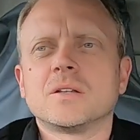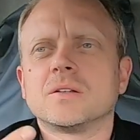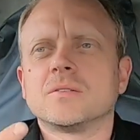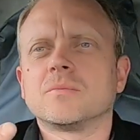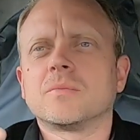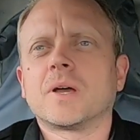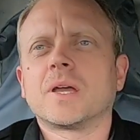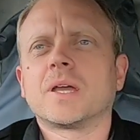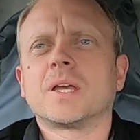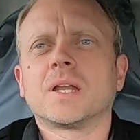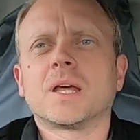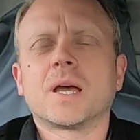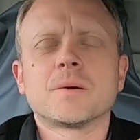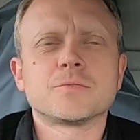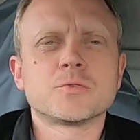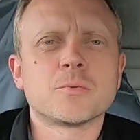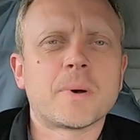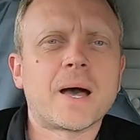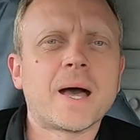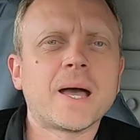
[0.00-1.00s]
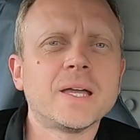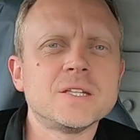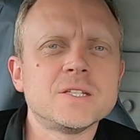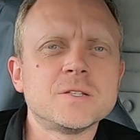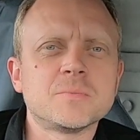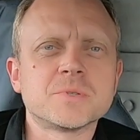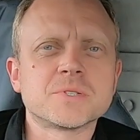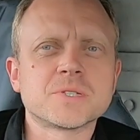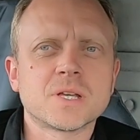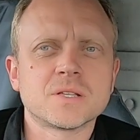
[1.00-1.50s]
and making it up to about
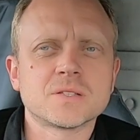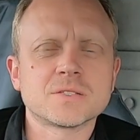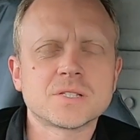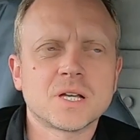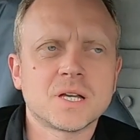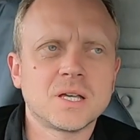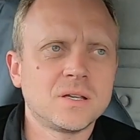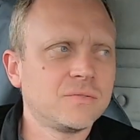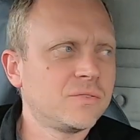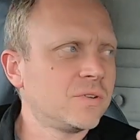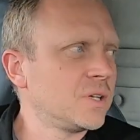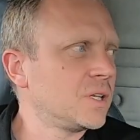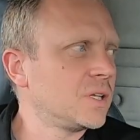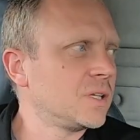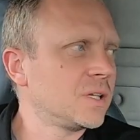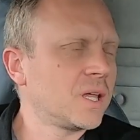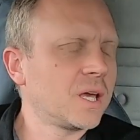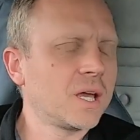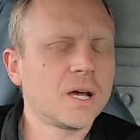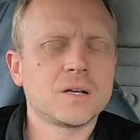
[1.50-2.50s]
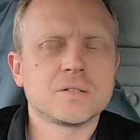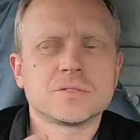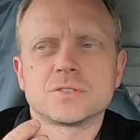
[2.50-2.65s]
80% saving in there.